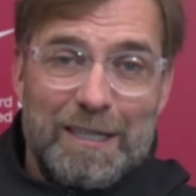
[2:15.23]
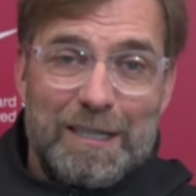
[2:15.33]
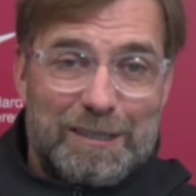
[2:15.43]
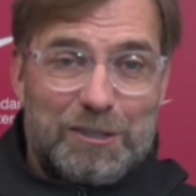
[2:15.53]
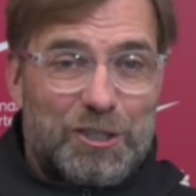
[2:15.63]

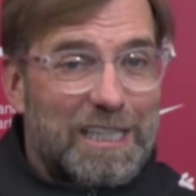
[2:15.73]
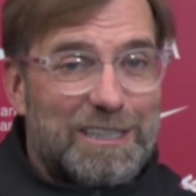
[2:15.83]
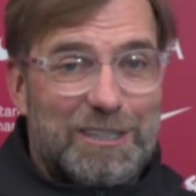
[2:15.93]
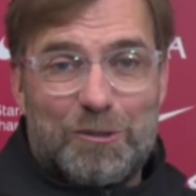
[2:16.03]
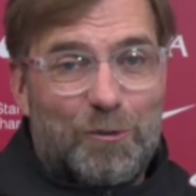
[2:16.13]
this
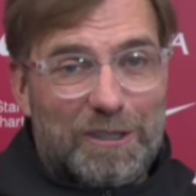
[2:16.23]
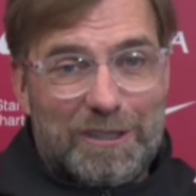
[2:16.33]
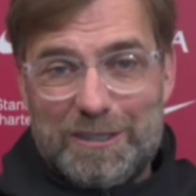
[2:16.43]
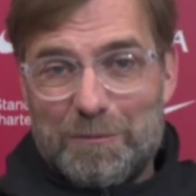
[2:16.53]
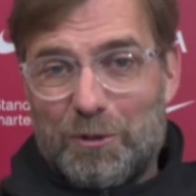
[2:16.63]
Chelsea
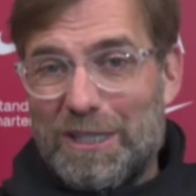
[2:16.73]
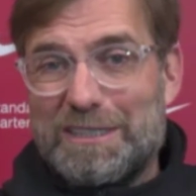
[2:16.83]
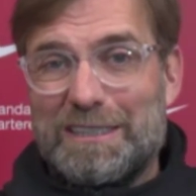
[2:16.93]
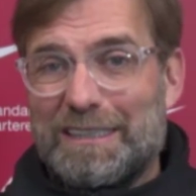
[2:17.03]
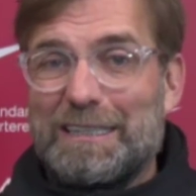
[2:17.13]
squad is a
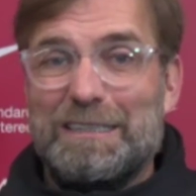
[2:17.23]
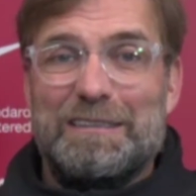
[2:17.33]
present.